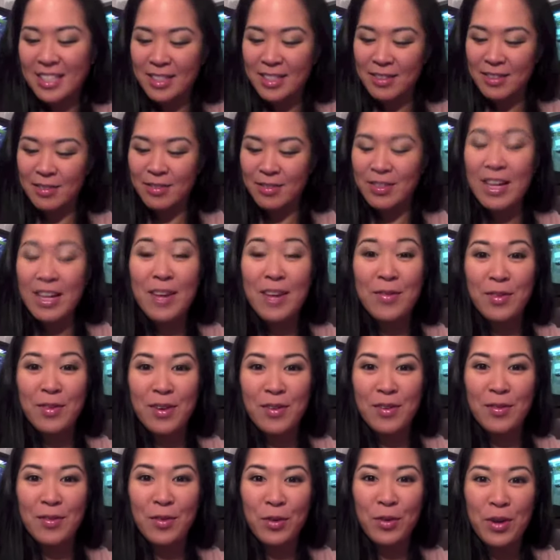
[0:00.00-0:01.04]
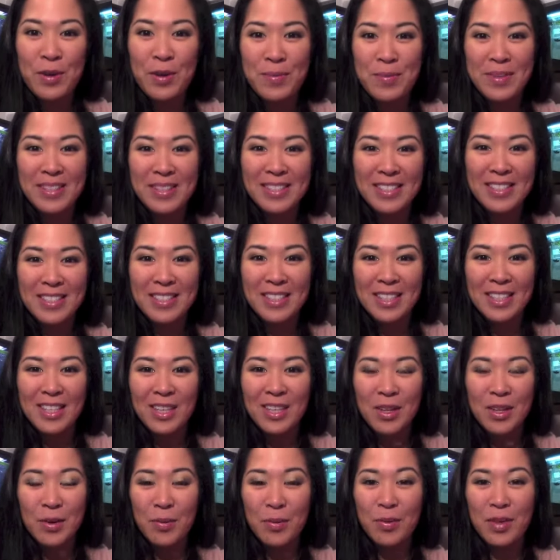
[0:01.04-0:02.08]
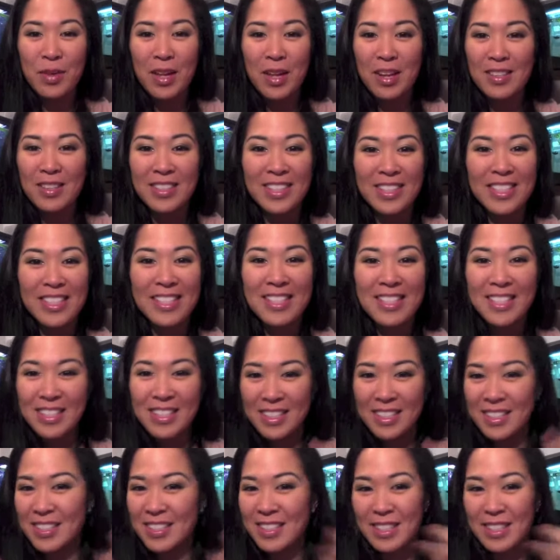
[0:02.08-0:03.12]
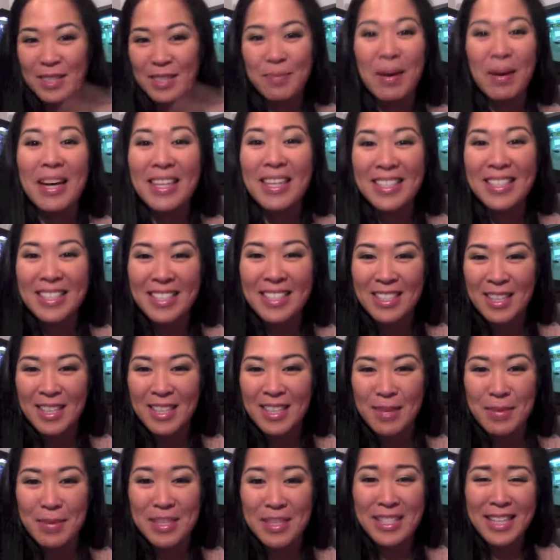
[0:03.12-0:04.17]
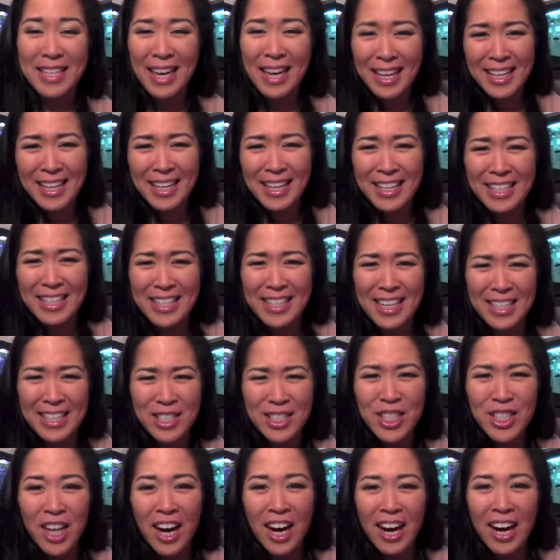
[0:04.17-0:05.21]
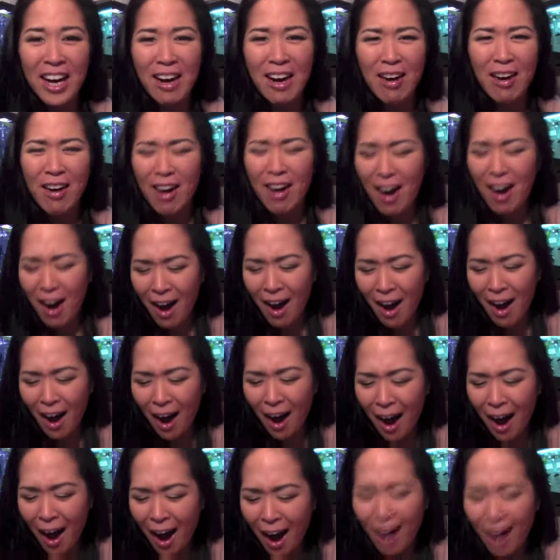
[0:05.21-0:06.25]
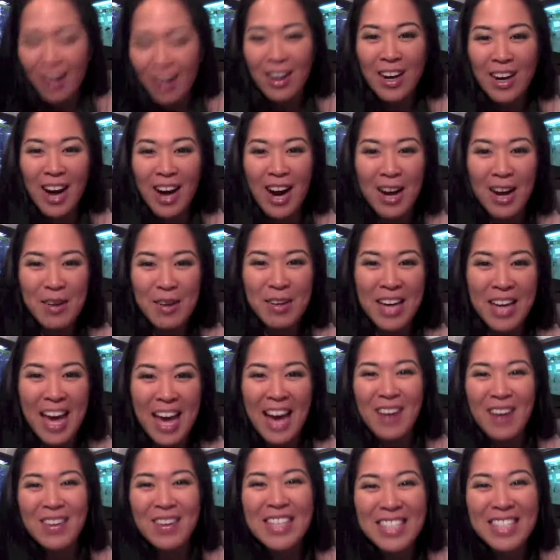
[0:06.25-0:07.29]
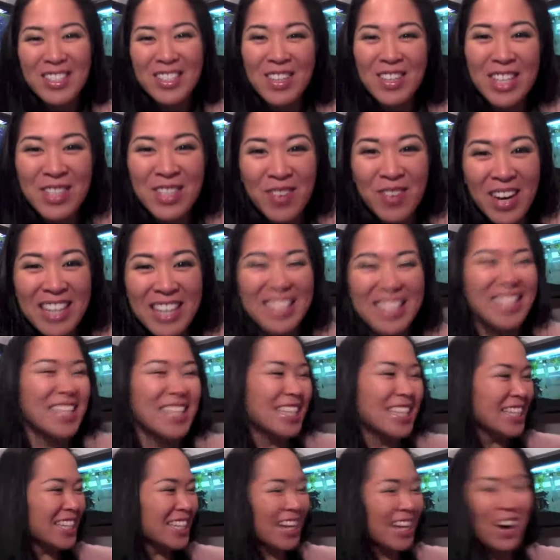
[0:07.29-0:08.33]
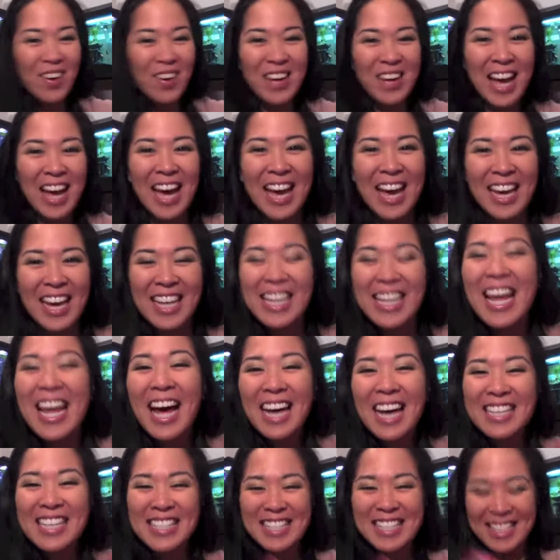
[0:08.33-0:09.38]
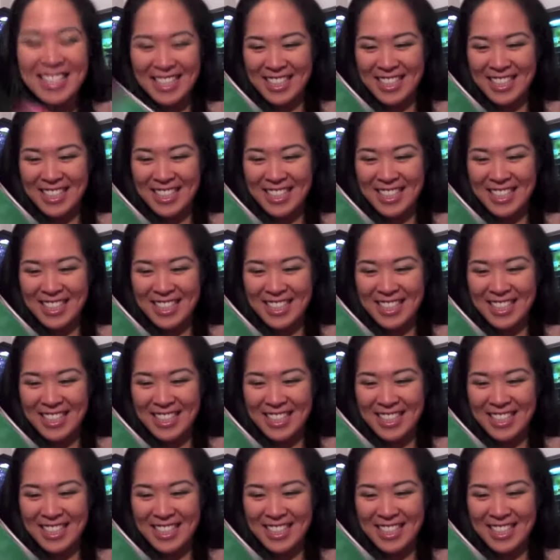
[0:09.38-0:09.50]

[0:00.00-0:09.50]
flavor of rooibos with all this spice. I'm excited. And chai. Oh, I can't wait to drink this one. Okay, next.